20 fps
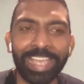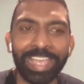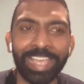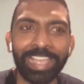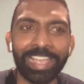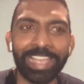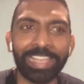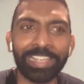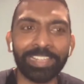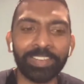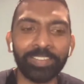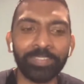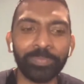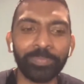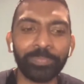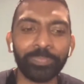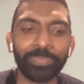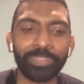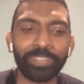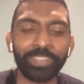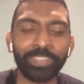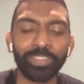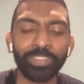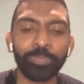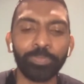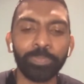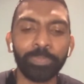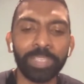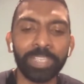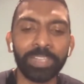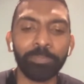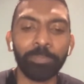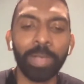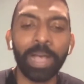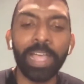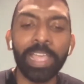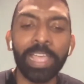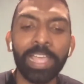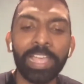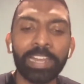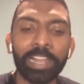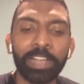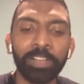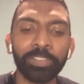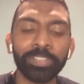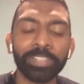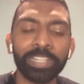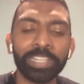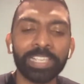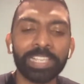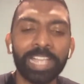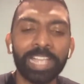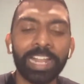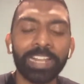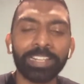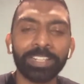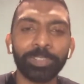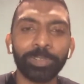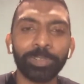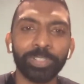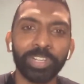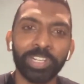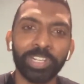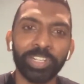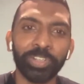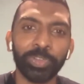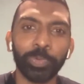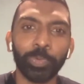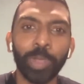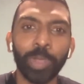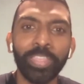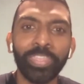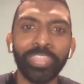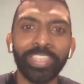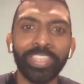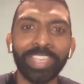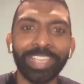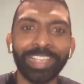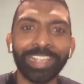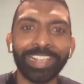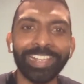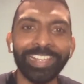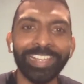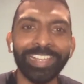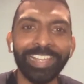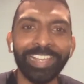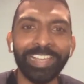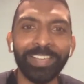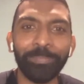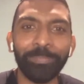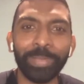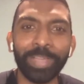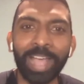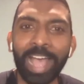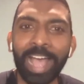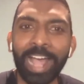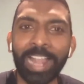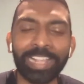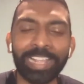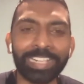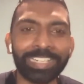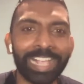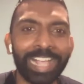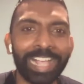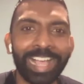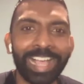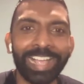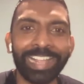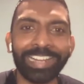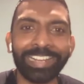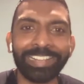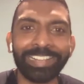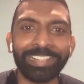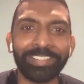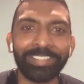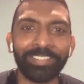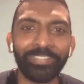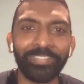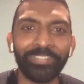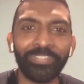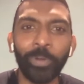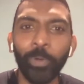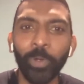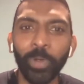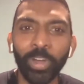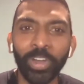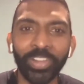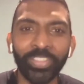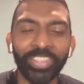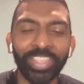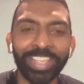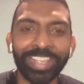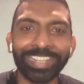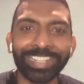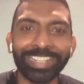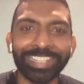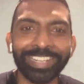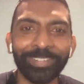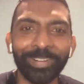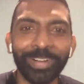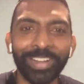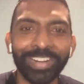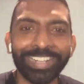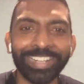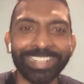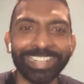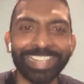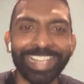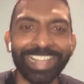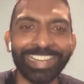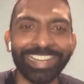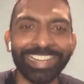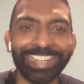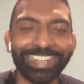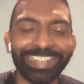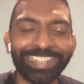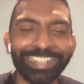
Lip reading: And in my head, I was thinking Alex is going to do one thing, but Alex had 4 things she wanted to get done.